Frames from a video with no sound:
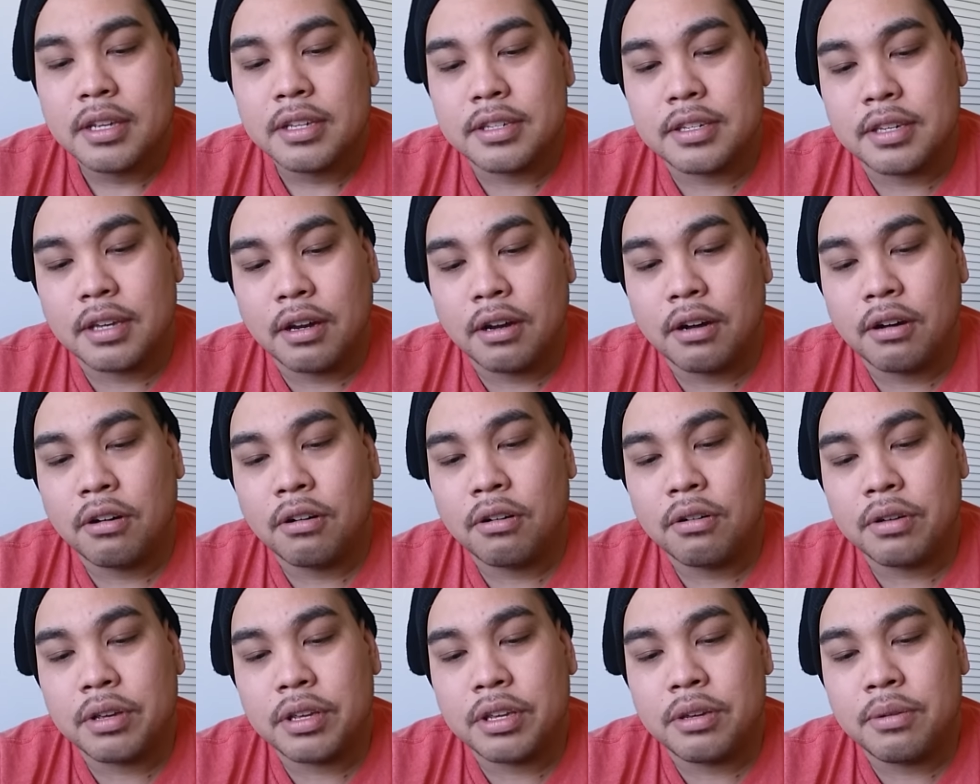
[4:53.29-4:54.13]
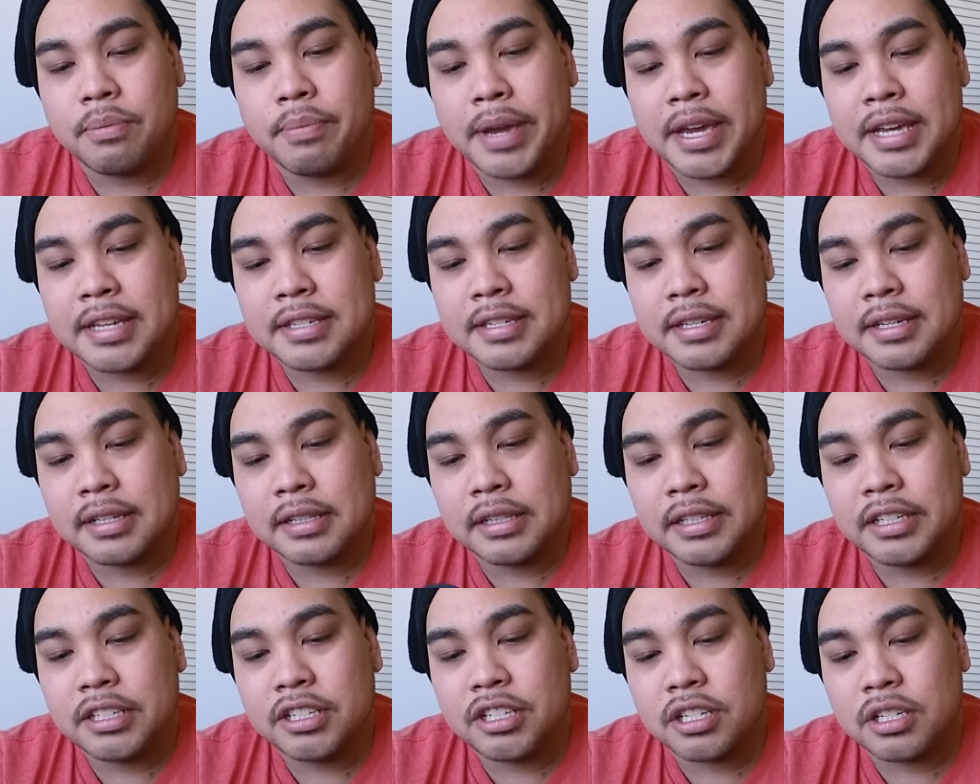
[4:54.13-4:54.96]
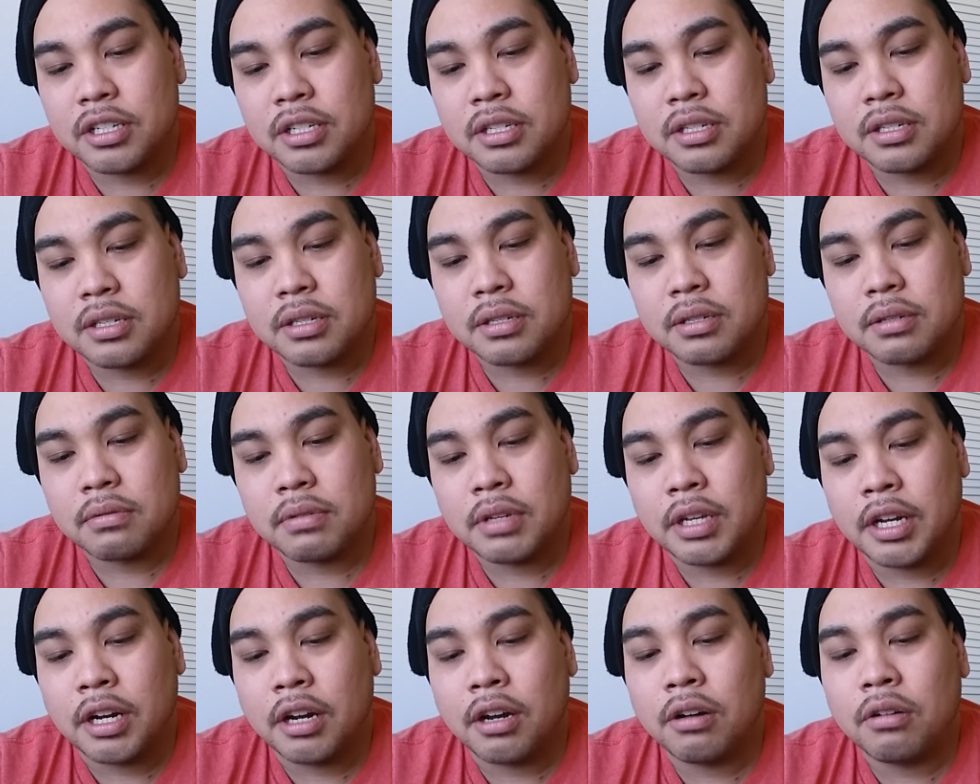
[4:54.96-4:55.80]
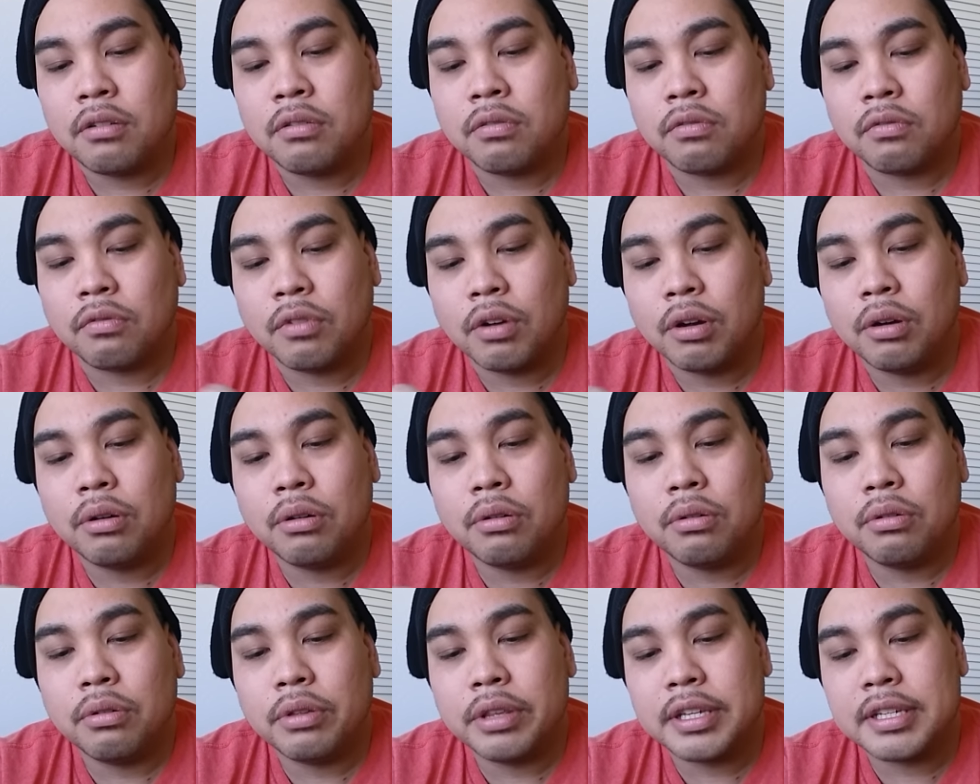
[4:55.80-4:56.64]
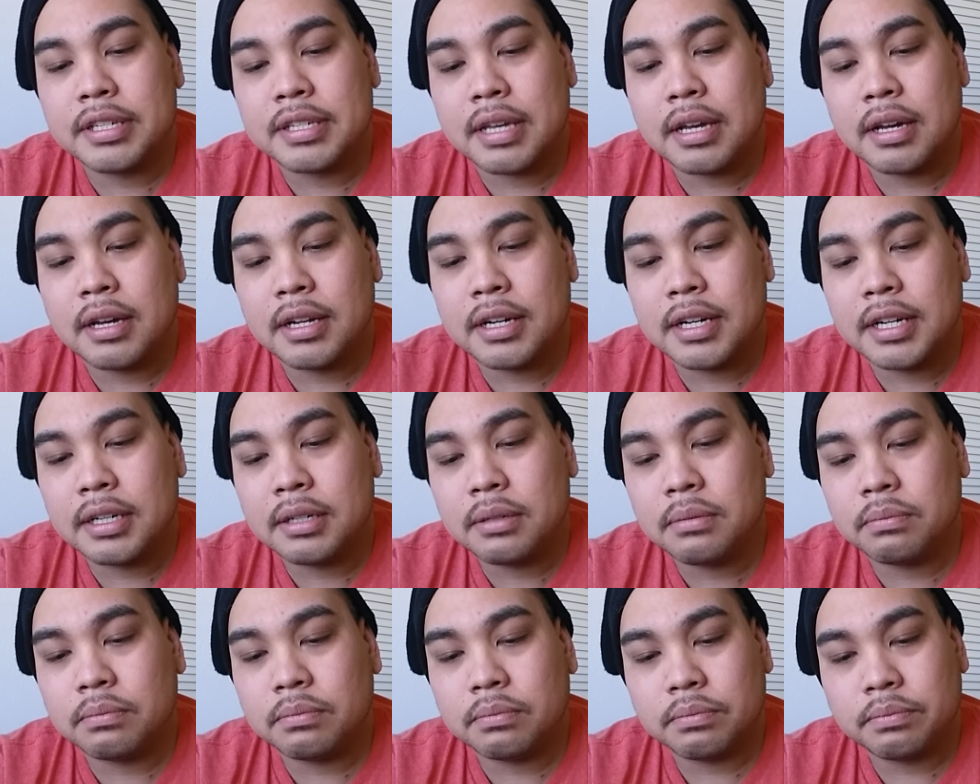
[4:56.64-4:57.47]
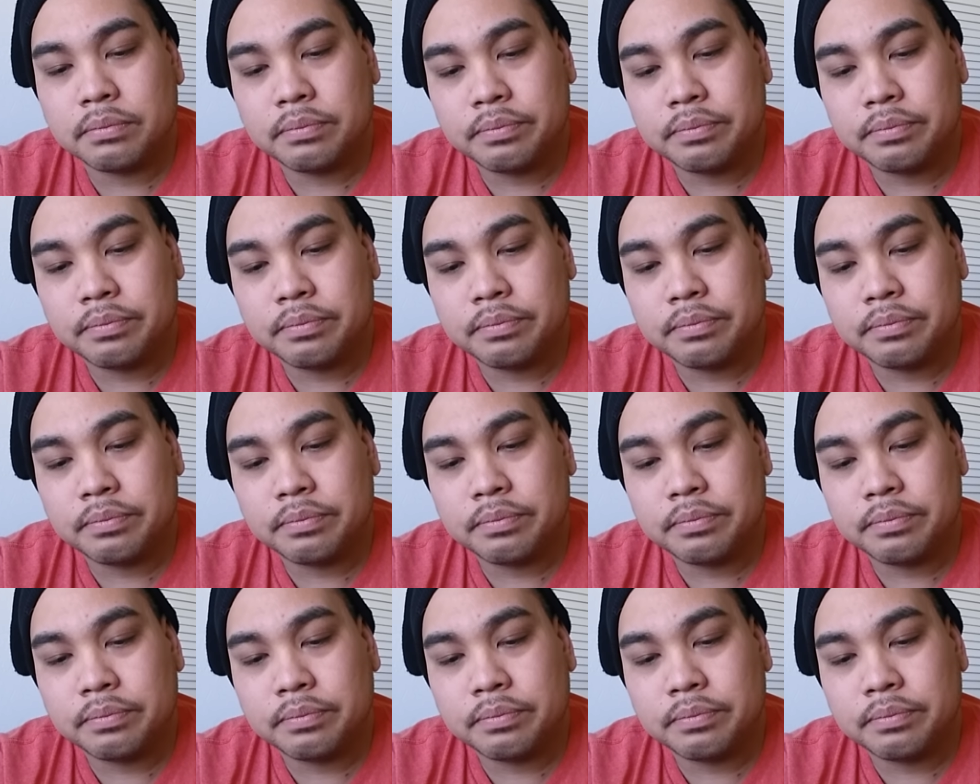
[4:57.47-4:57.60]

So you basically just, you know, roll this on up.